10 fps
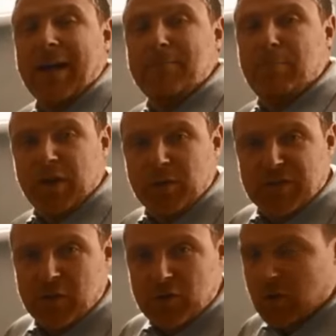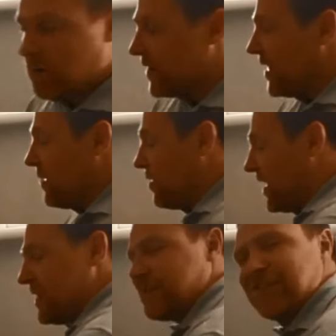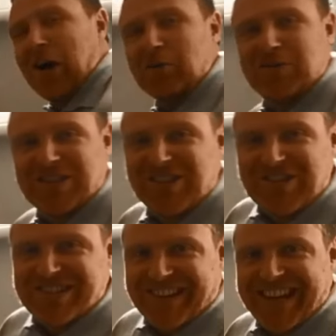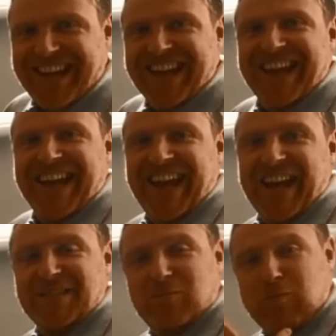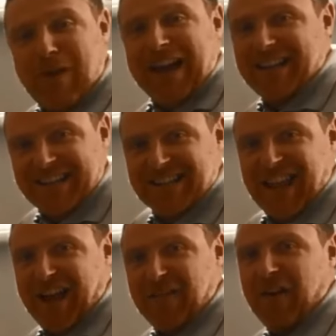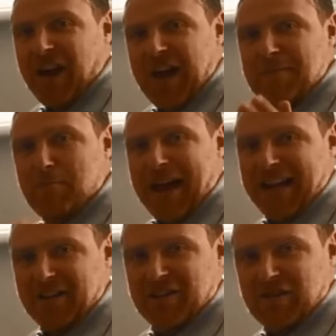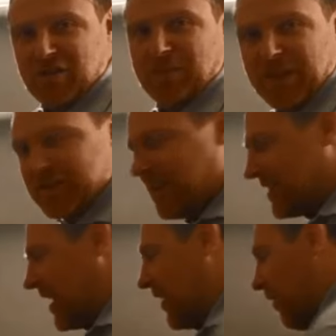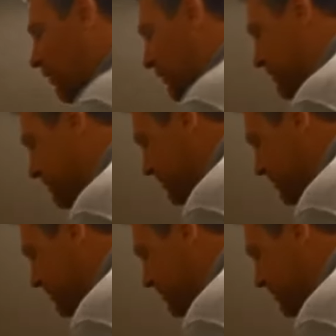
and blue is the neutral, but in this old school socket, it is red is live and black is neutral. So let's get it off.